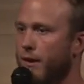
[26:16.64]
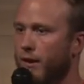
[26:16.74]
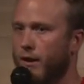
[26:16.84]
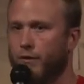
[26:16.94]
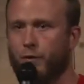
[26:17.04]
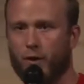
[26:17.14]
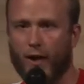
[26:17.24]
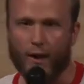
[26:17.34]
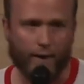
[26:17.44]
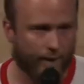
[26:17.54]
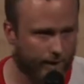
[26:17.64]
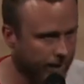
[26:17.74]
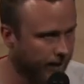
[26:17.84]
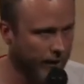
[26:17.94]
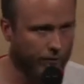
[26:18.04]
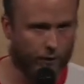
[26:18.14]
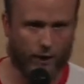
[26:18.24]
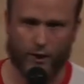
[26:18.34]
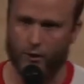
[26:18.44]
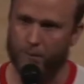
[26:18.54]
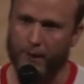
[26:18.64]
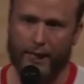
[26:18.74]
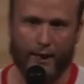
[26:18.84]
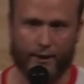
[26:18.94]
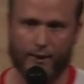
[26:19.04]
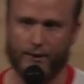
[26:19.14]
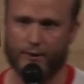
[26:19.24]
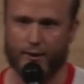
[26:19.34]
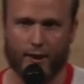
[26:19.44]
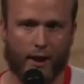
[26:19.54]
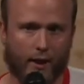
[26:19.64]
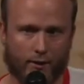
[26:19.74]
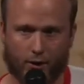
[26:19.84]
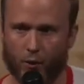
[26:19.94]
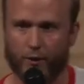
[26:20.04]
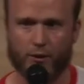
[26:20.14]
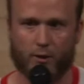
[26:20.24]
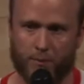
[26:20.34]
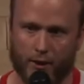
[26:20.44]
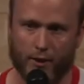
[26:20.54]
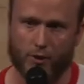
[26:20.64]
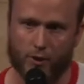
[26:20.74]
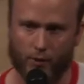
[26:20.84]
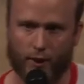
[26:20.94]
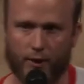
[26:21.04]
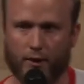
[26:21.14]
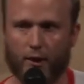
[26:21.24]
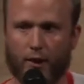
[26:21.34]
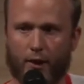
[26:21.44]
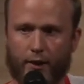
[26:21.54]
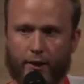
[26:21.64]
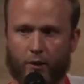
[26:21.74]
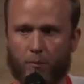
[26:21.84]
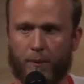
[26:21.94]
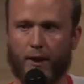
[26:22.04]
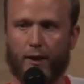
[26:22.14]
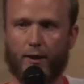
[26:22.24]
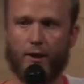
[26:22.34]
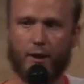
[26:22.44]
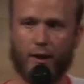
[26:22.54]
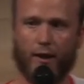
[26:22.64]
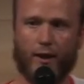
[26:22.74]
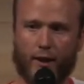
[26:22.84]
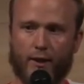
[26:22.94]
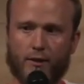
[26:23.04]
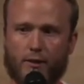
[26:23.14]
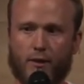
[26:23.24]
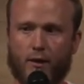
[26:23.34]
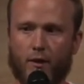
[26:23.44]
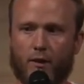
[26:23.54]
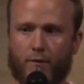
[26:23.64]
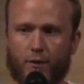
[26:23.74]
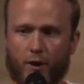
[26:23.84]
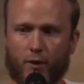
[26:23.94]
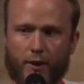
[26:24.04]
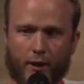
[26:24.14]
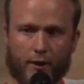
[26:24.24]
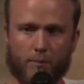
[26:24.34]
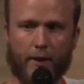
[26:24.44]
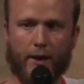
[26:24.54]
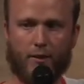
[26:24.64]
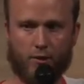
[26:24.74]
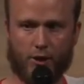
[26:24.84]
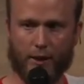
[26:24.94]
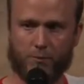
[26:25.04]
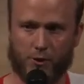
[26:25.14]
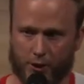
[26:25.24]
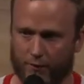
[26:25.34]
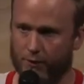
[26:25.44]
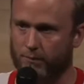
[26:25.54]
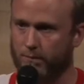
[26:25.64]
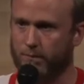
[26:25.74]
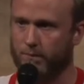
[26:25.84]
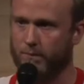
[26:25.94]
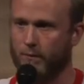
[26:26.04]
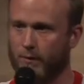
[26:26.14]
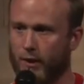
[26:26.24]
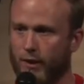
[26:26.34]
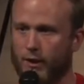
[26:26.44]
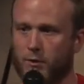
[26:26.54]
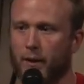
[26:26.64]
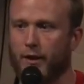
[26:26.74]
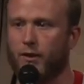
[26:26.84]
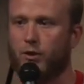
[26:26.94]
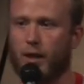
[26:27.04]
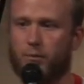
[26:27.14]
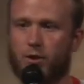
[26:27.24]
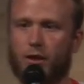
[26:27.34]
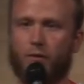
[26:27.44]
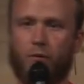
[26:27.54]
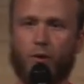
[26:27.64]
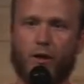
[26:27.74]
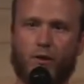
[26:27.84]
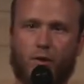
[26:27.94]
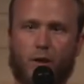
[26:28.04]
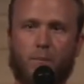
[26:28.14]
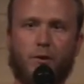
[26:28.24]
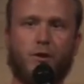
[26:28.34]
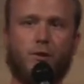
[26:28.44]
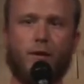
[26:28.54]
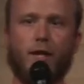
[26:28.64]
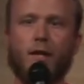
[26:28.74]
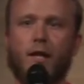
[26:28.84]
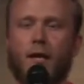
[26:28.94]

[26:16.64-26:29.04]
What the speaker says: And if you're not, your path is not going to be the straight and narrow path that God has for you. I think it's Matthew chapter 7, if we could throw it up on the screen.